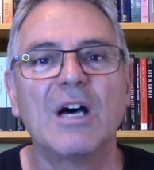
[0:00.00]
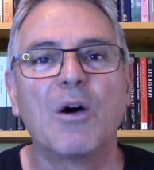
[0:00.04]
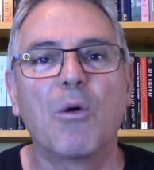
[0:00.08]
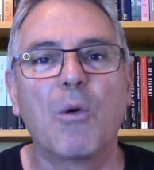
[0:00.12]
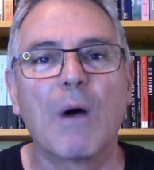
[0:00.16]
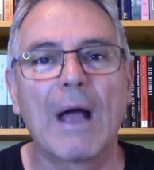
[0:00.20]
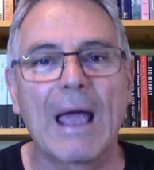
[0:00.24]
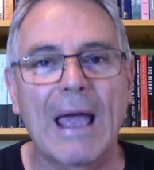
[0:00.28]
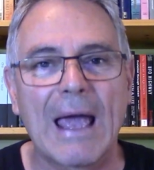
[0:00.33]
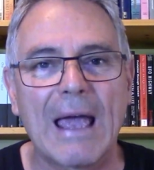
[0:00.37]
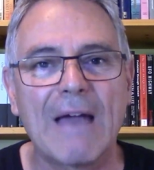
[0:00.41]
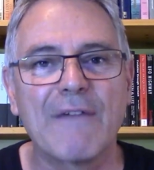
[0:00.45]

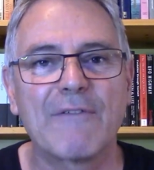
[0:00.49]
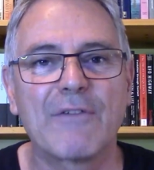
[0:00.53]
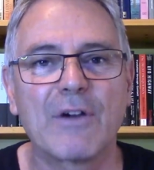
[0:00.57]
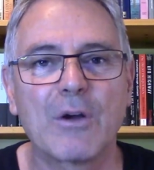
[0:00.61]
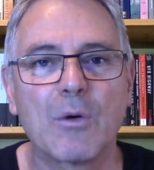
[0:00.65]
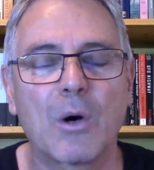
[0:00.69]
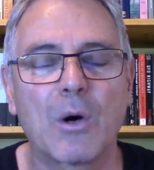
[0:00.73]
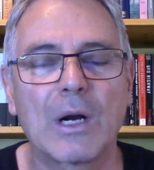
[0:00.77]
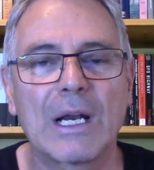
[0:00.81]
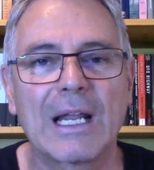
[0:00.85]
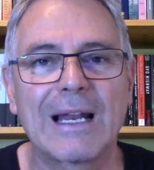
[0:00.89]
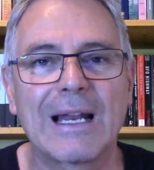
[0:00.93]
where
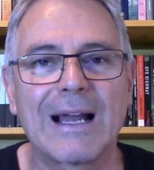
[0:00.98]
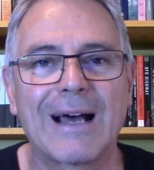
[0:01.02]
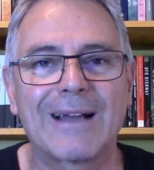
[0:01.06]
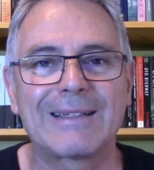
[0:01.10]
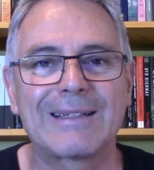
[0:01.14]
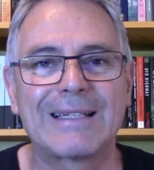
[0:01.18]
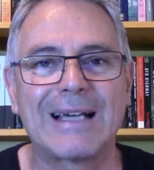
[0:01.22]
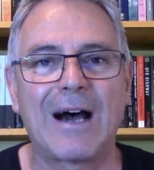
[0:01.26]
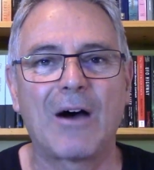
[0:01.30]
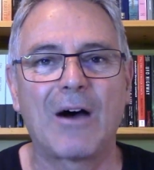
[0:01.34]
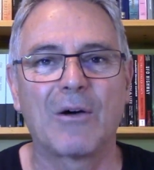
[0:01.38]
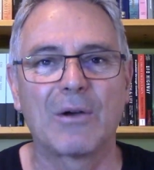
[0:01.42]
everyone in our
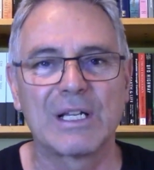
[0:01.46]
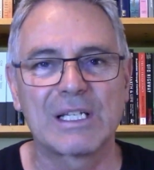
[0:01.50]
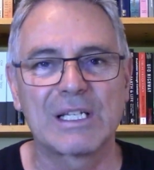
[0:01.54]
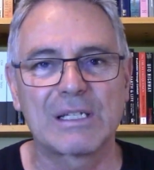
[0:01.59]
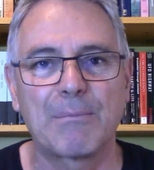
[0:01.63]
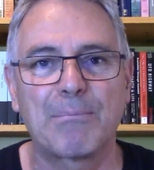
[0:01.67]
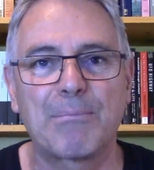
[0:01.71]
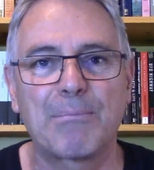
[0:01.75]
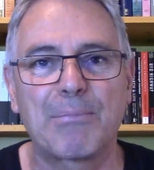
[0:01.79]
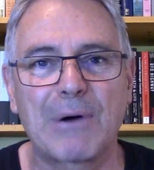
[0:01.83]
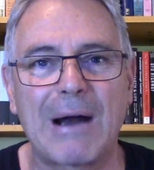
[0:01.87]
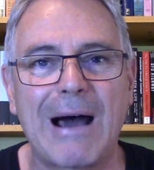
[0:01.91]
town is
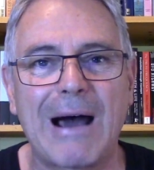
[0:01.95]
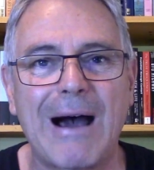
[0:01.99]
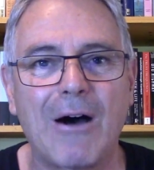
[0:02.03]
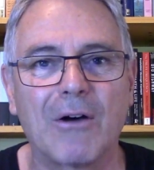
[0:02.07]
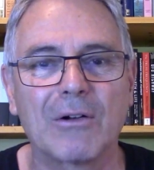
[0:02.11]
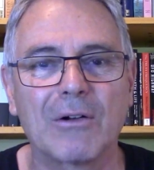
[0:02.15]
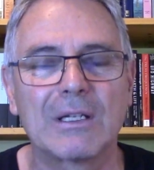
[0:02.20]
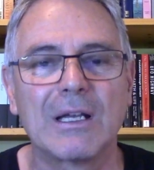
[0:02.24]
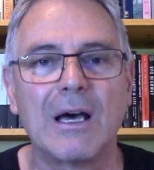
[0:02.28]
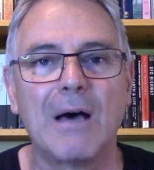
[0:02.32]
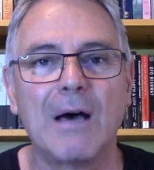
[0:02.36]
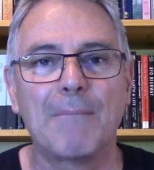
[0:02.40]
a
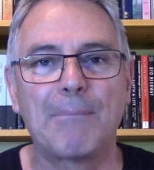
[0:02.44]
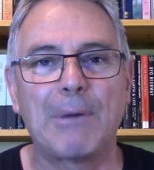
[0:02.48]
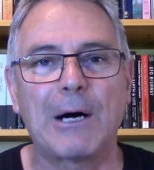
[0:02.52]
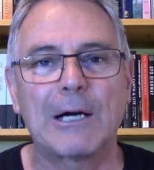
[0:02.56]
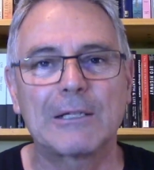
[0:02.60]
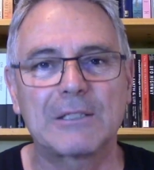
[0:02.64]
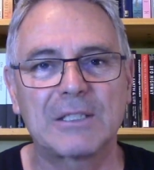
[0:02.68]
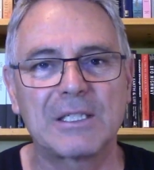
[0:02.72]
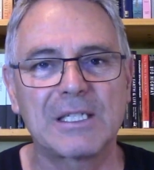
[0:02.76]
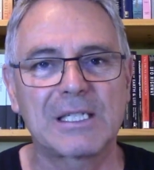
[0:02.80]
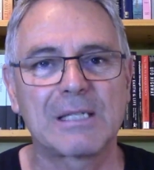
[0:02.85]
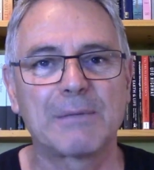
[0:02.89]
proud
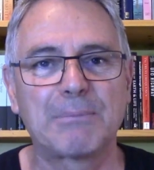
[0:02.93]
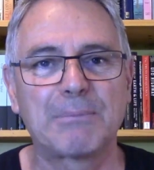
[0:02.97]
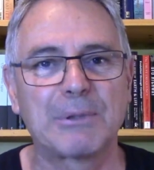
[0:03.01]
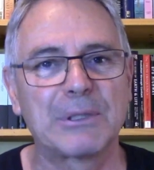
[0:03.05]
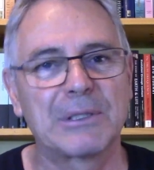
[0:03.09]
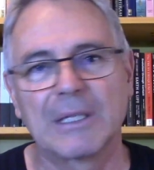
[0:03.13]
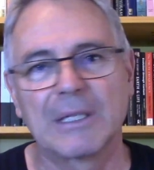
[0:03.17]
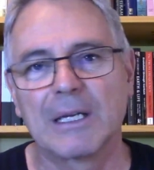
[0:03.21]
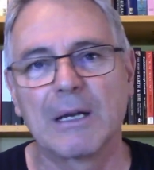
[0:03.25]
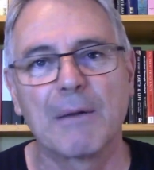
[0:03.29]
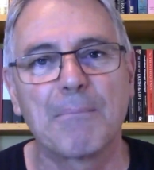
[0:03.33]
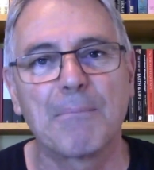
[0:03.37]

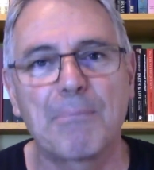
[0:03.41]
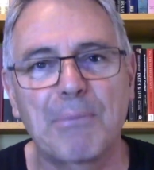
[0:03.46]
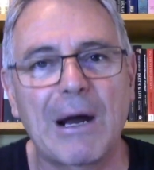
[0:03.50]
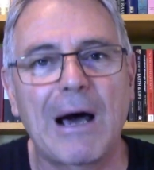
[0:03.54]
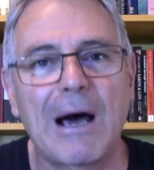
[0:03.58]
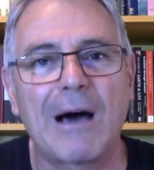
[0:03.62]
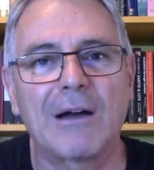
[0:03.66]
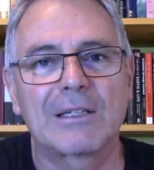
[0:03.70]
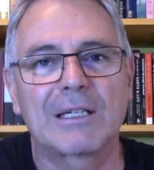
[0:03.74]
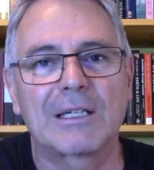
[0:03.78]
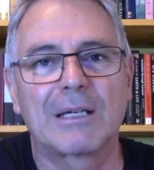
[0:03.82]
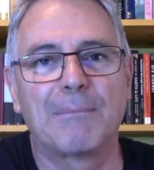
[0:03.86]
participant and a
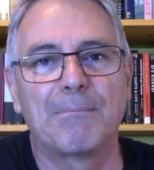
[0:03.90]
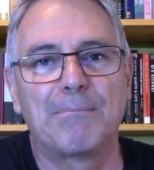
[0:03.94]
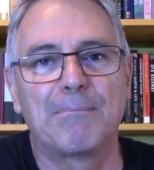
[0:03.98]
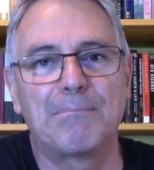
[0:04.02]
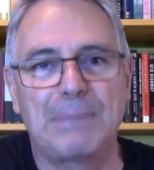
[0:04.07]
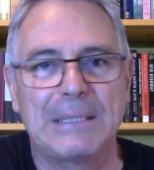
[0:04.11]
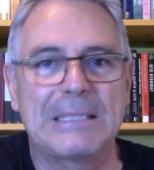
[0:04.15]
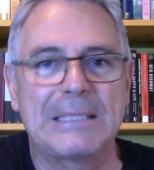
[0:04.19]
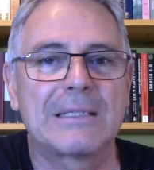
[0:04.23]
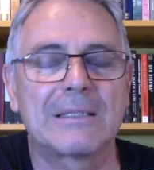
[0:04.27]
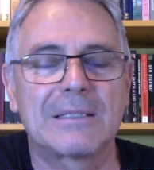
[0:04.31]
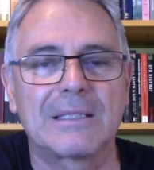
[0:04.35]
proud
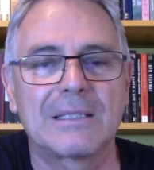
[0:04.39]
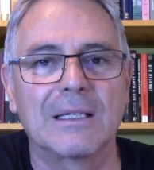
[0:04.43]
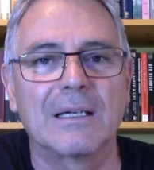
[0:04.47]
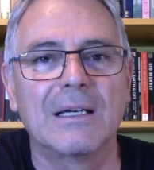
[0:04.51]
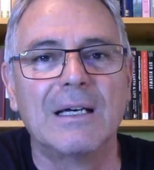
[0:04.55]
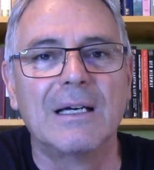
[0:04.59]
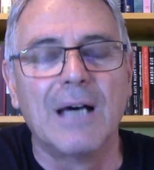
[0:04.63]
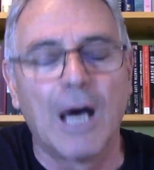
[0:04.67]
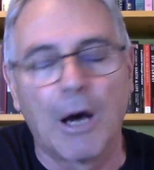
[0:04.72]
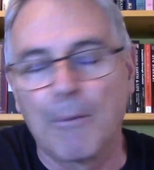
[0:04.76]
competitor,